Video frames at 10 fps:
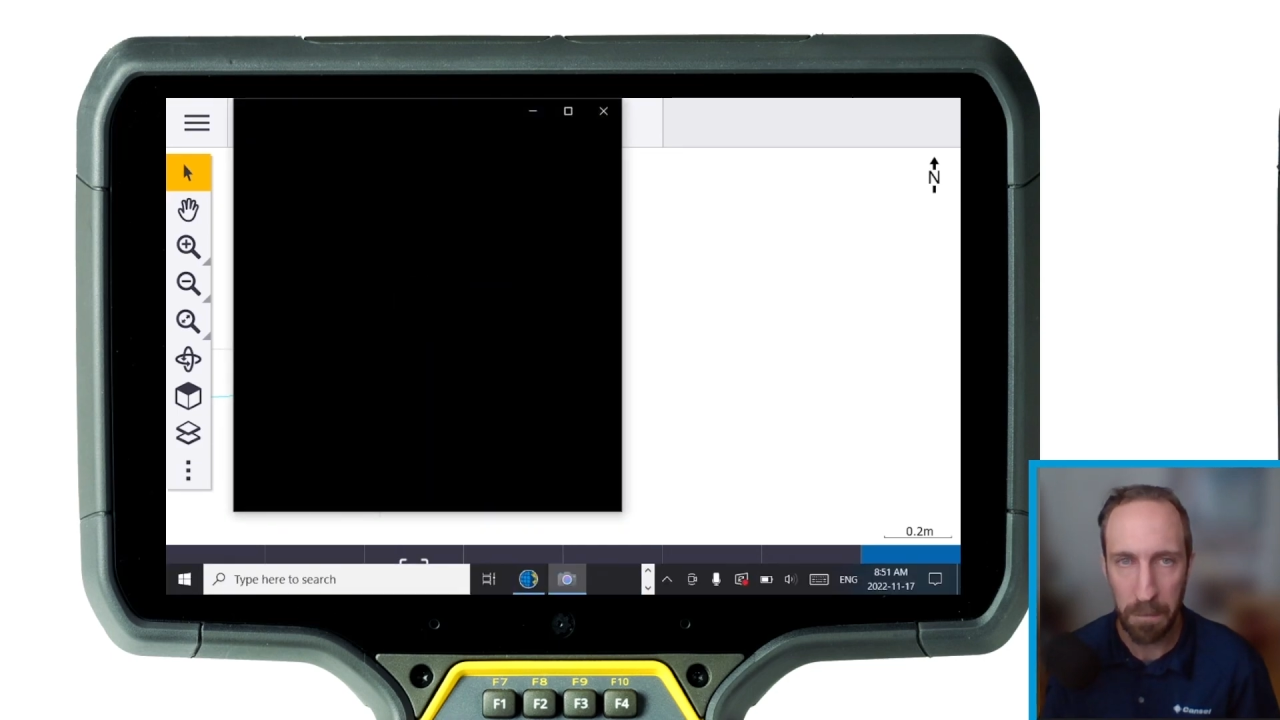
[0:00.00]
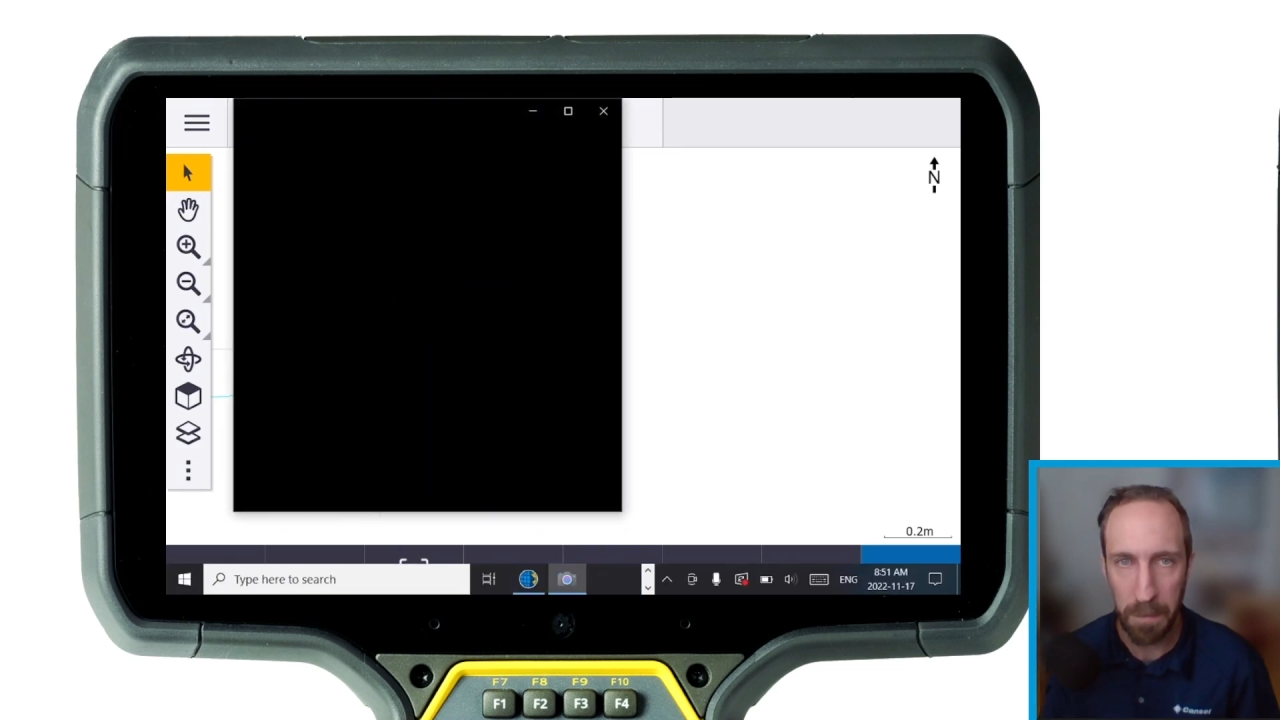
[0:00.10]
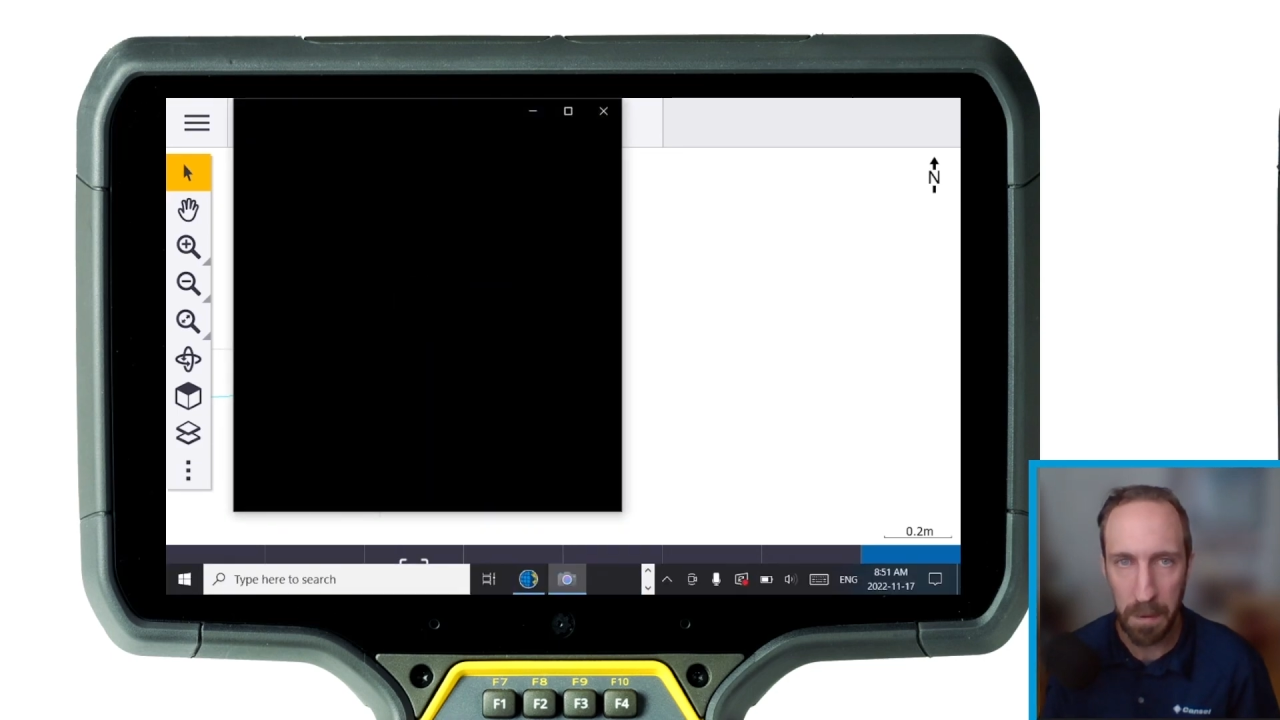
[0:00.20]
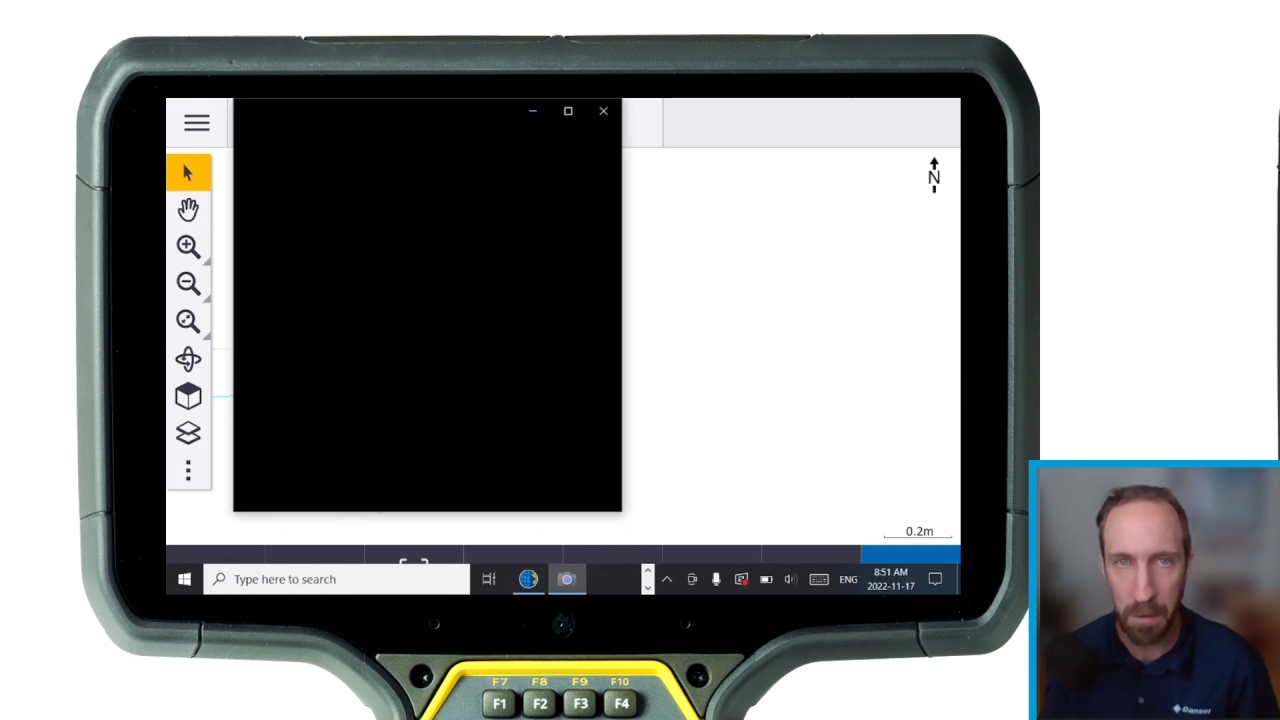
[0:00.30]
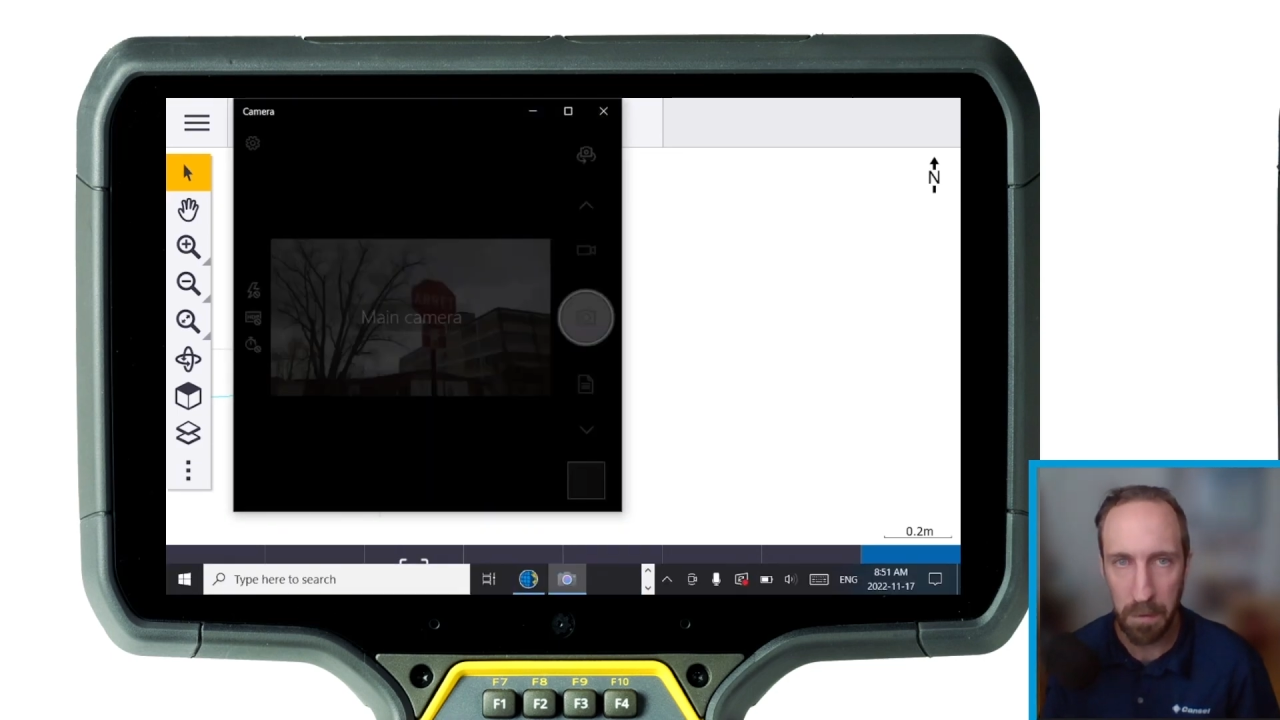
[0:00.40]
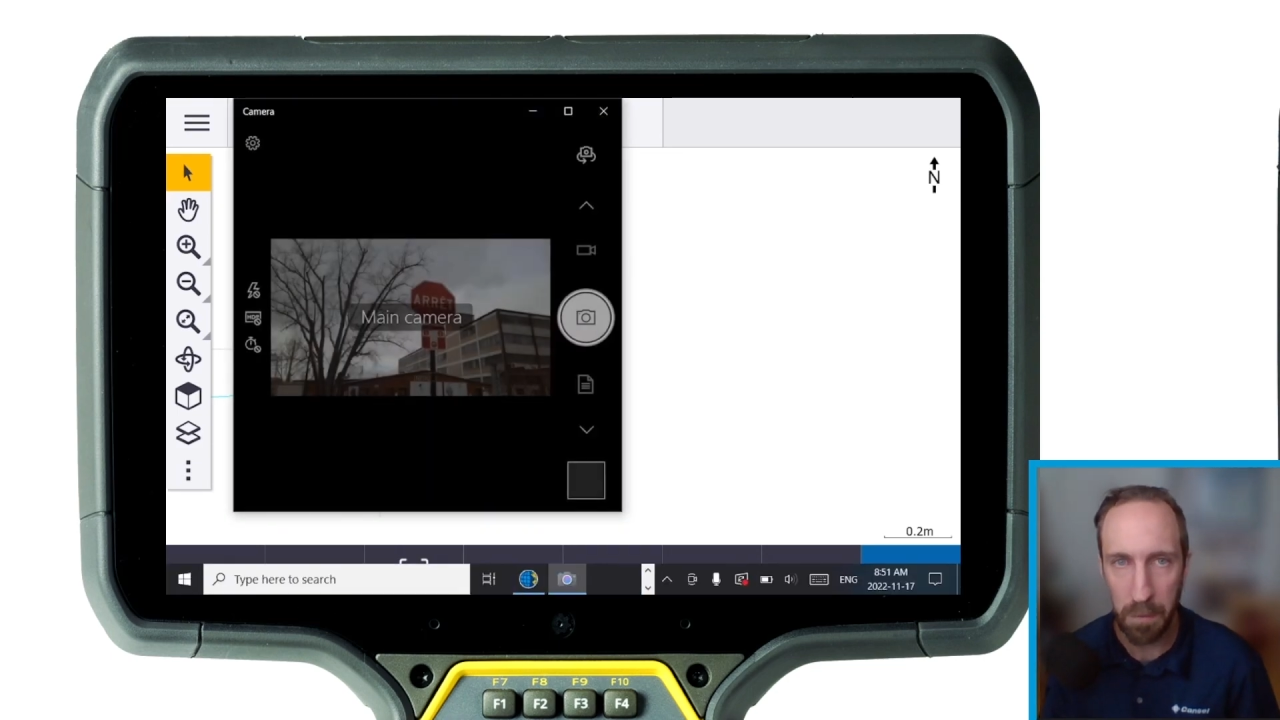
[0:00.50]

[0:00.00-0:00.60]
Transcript: field,